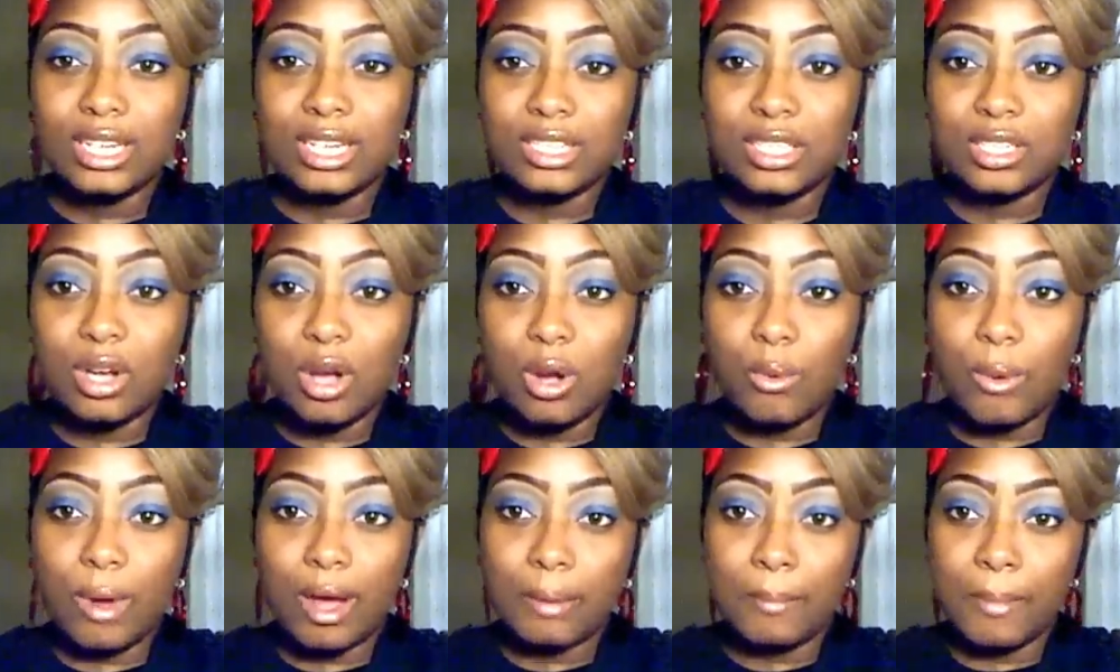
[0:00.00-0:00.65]
things to
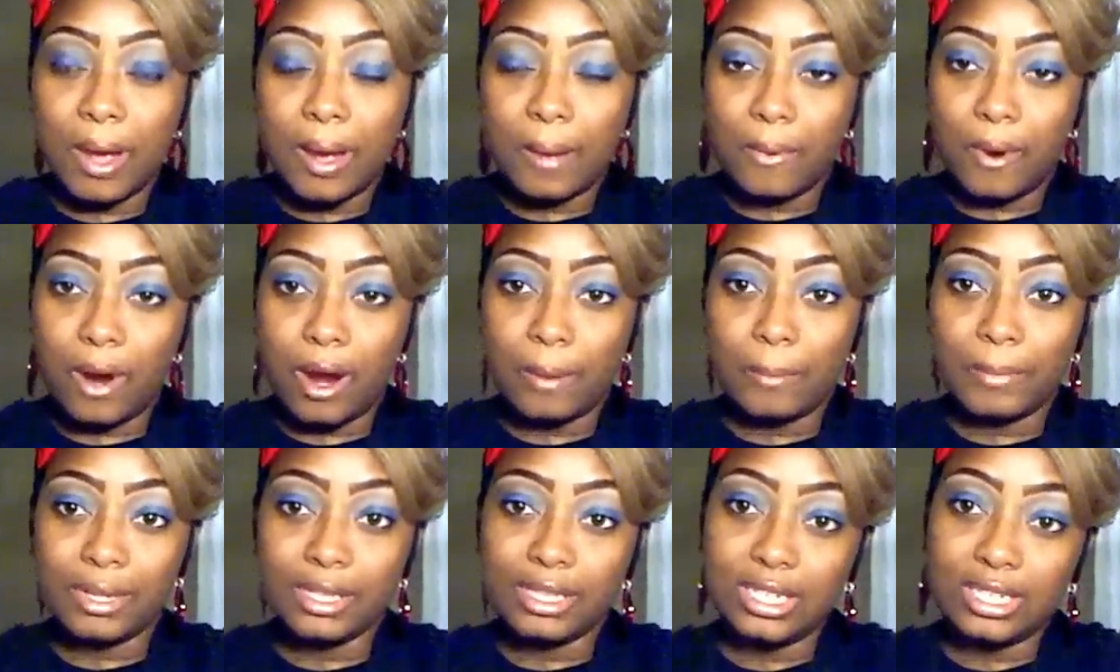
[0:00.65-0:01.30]
go around my
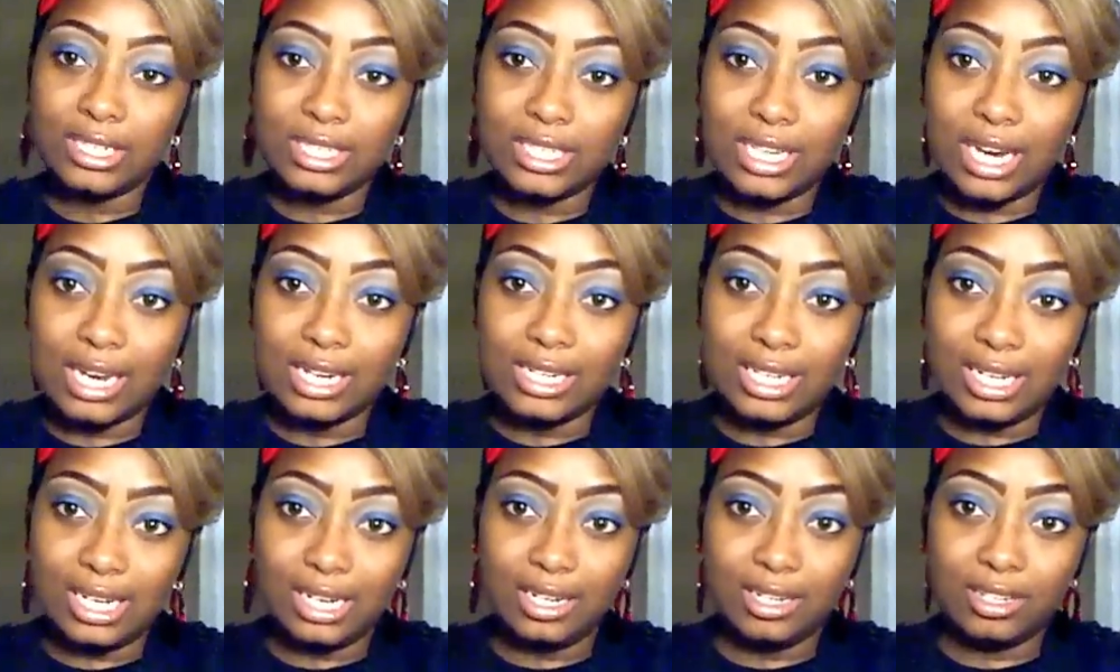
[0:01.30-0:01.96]
apartment, things that
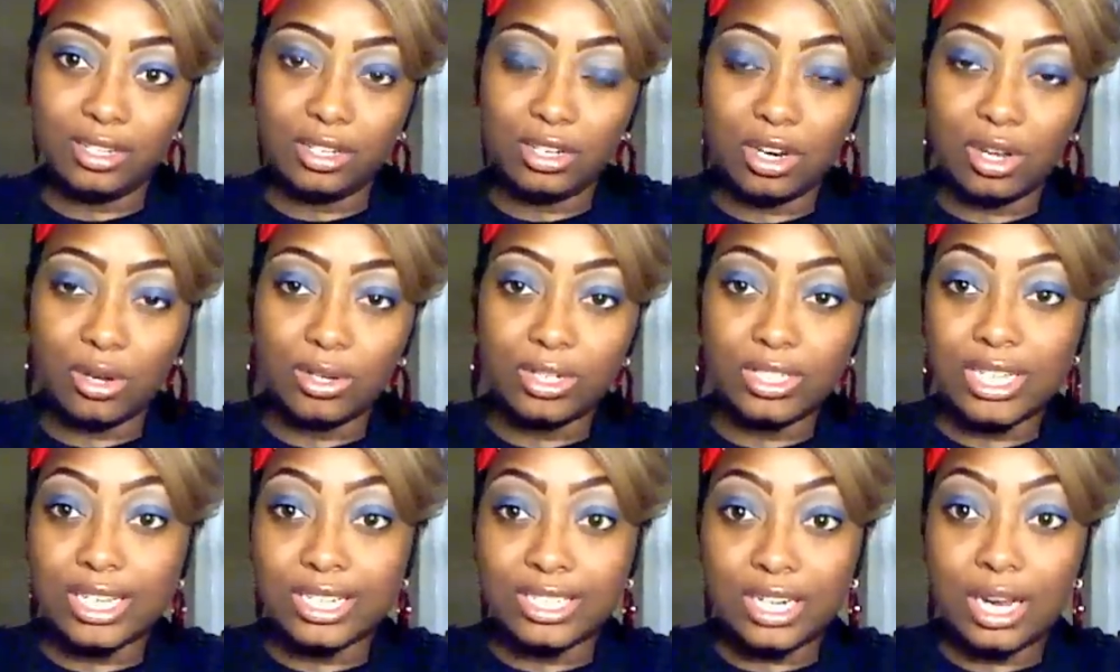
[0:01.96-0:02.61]
I need, you
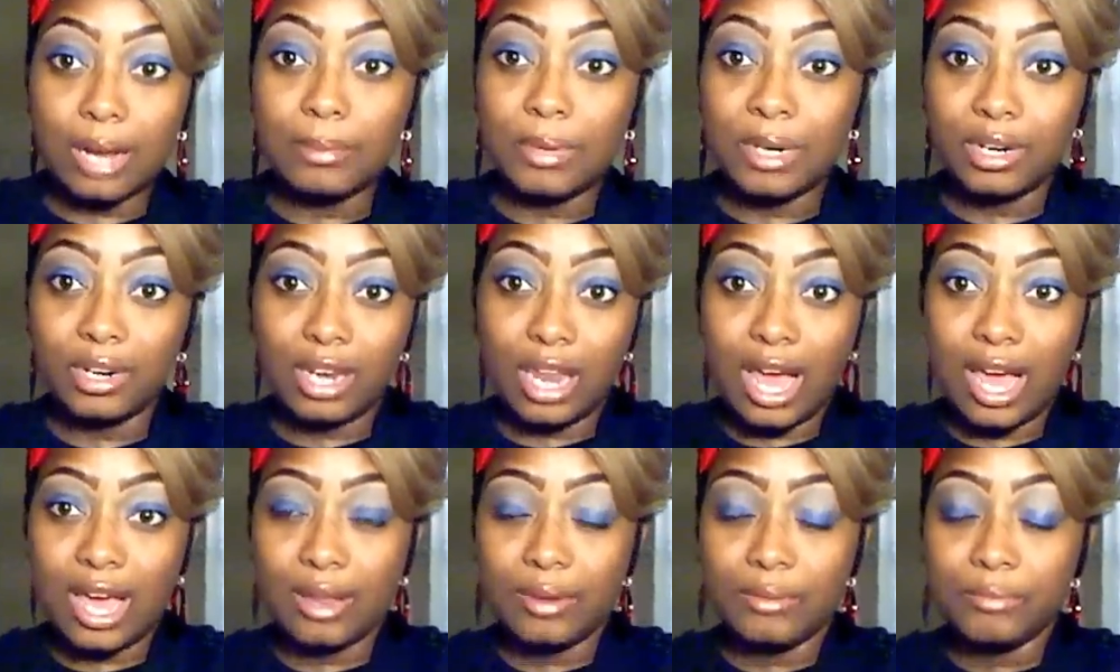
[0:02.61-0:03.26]
know, because I shop
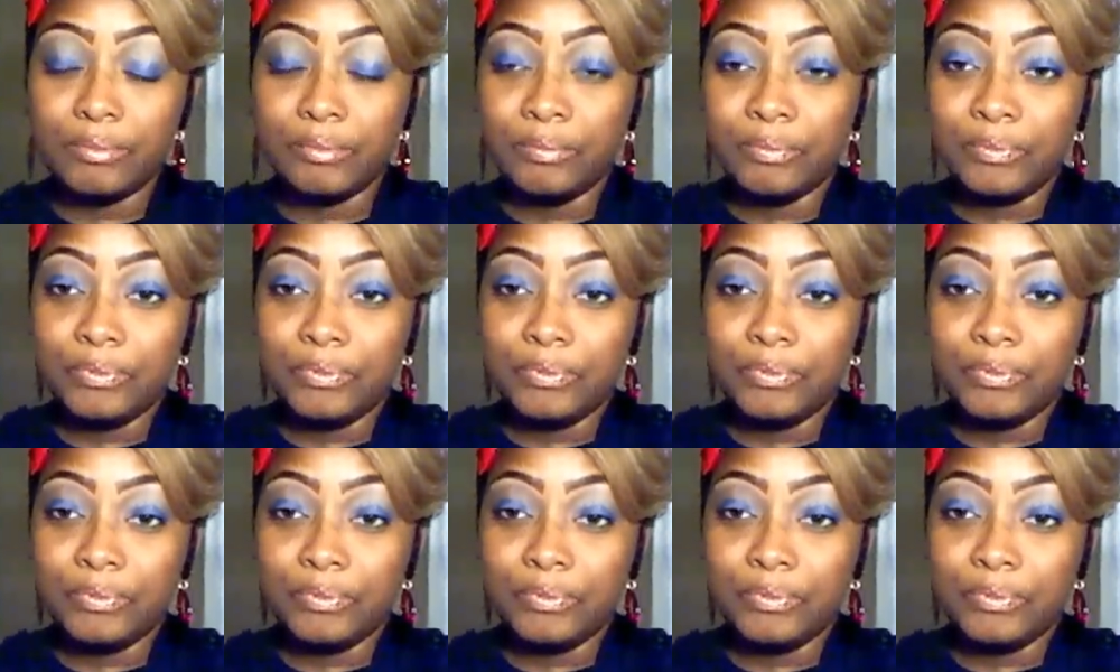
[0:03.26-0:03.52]
there a lot.